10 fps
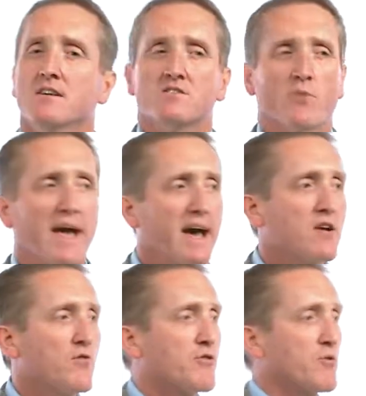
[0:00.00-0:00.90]
So we had
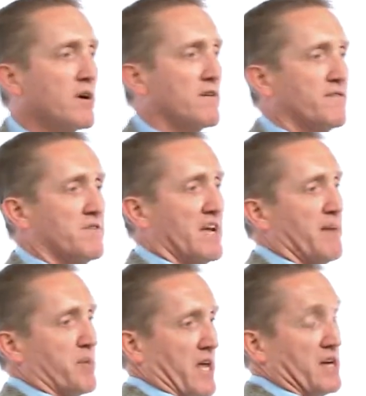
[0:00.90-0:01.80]
over 350
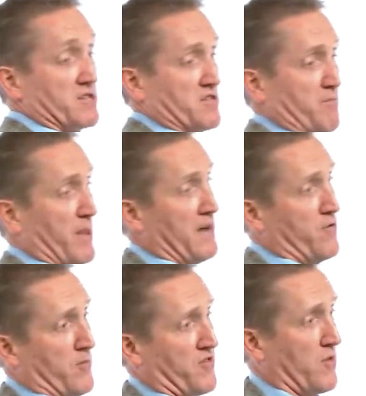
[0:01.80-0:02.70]
applications and
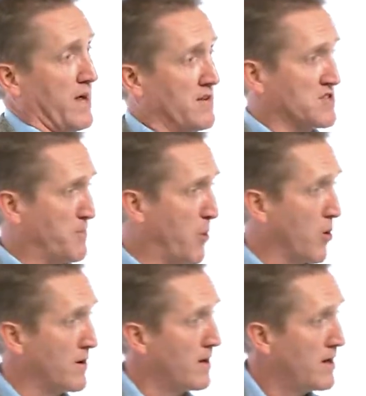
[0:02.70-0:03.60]
platforms that we had to
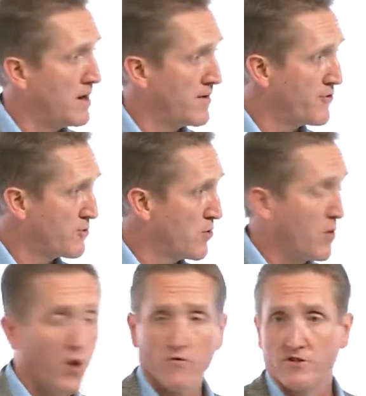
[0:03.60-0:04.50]
support through
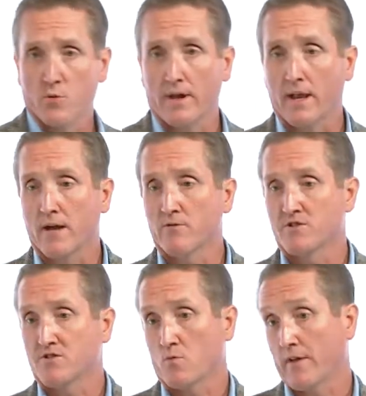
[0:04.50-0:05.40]
over 20
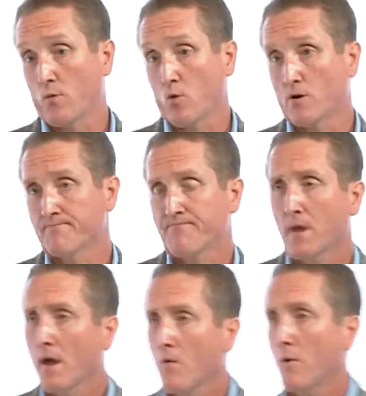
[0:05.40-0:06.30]
languages around the world.
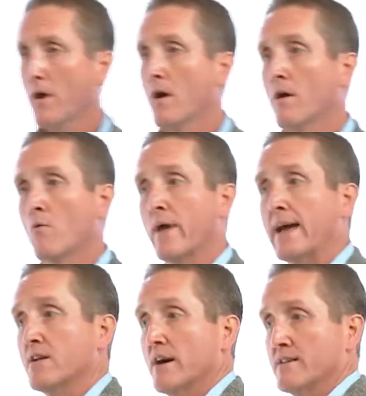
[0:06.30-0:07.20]
We
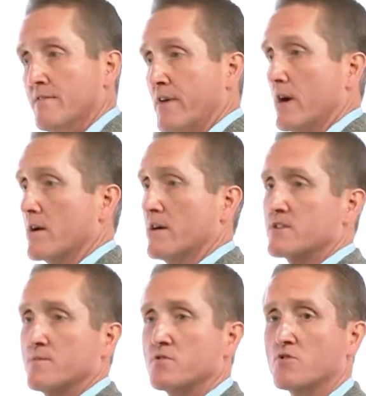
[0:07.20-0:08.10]
had to identify our
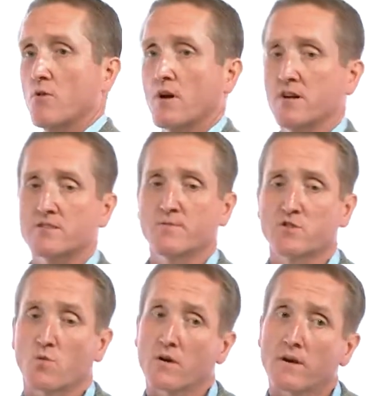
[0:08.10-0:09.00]
customers, who our
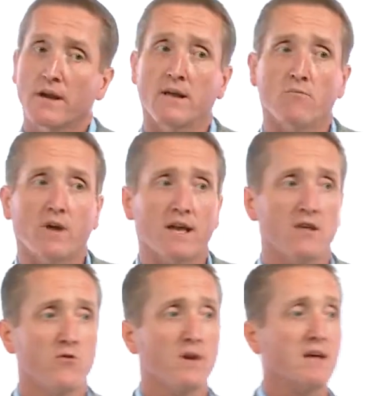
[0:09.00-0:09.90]
customers were, and we had a
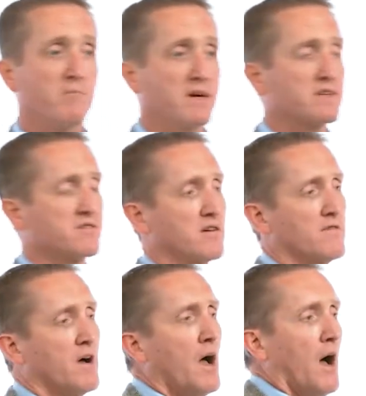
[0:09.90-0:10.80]
unique mix
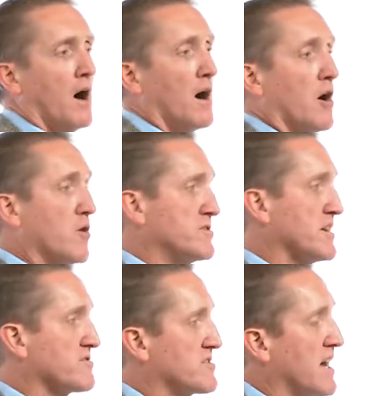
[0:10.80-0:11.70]
of
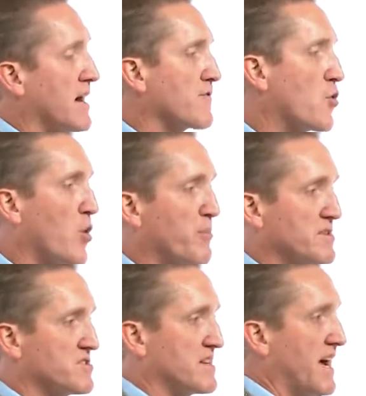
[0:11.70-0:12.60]
hotel staff,
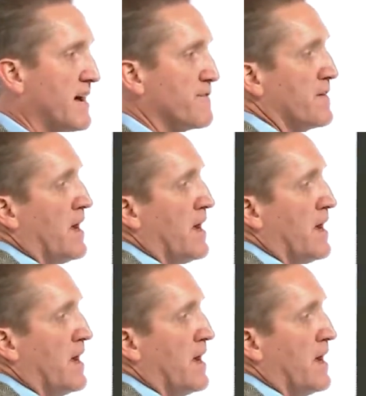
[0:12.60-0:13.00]
corporate staff,